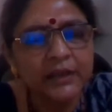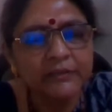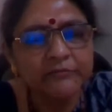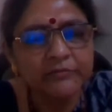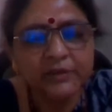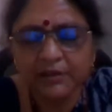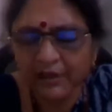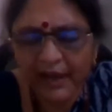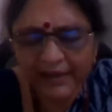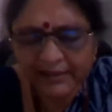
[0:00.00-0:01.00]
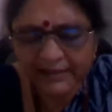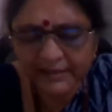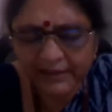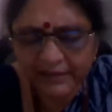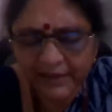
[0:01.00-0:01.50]
in uh,
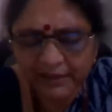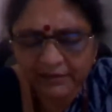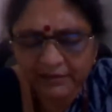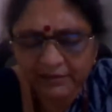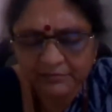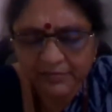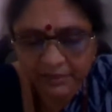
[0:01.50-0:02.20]
ISEA uh,